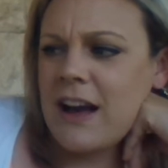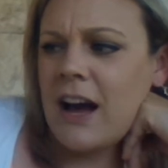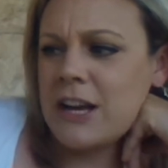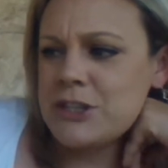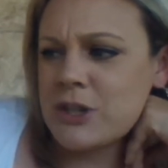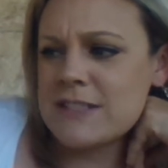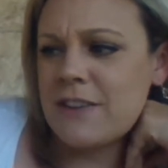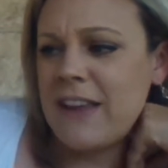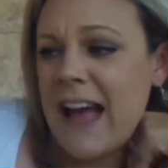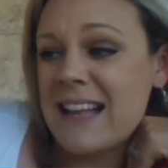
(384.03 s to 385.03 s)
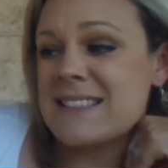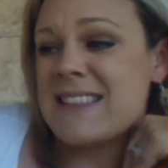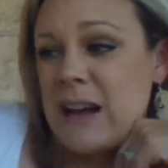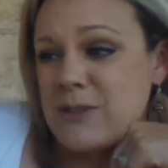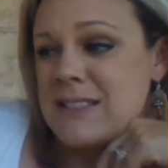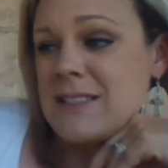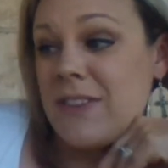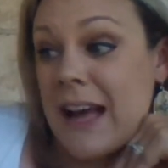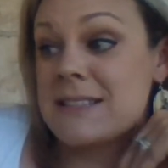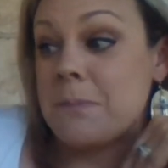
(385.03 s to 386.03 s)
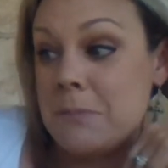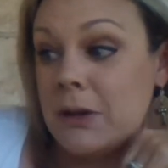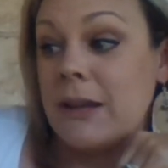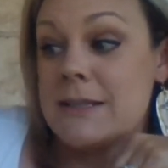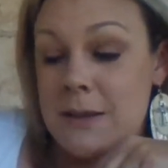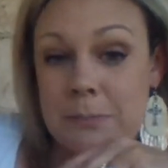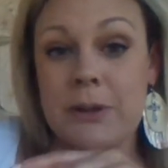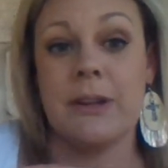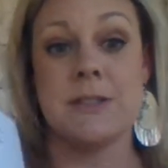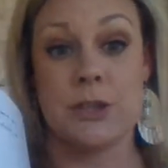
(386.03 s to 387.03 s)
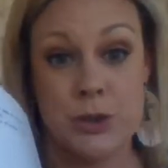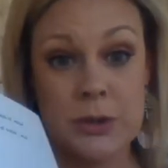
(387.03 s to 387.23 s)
the hundreds of cats, thousands of cats, millions and billions and